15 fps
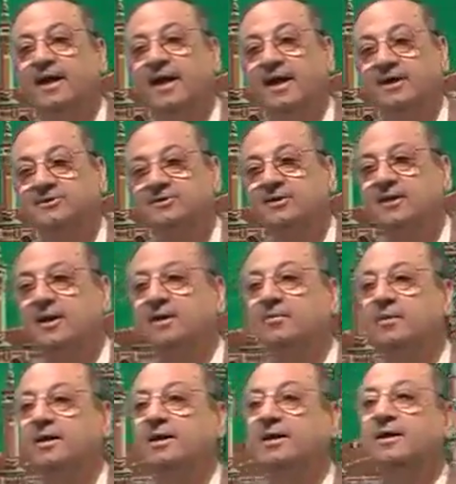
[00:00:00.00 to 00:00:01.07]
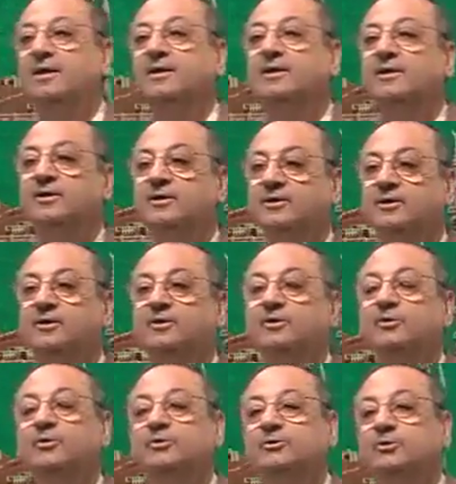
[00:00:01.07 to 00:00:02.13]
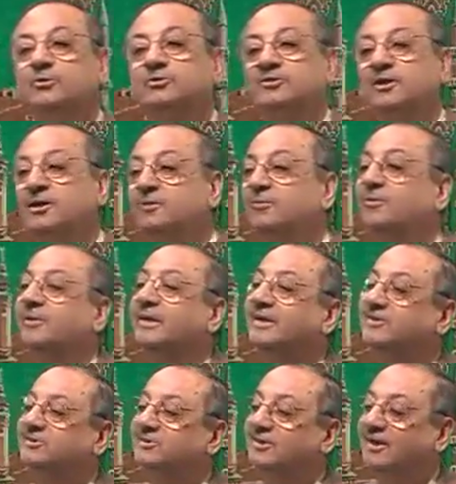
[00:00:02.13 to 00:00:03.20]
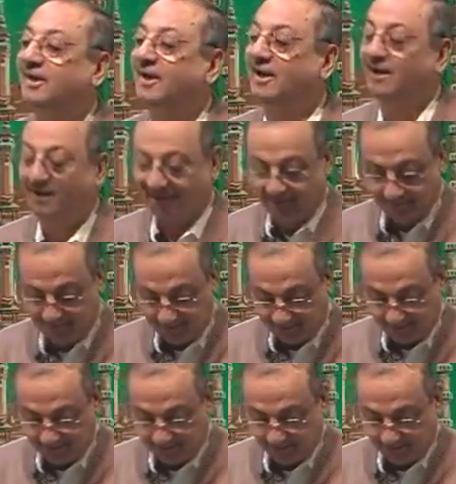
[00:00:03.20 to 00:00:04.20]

Aslama, yuslimu islam. Huh?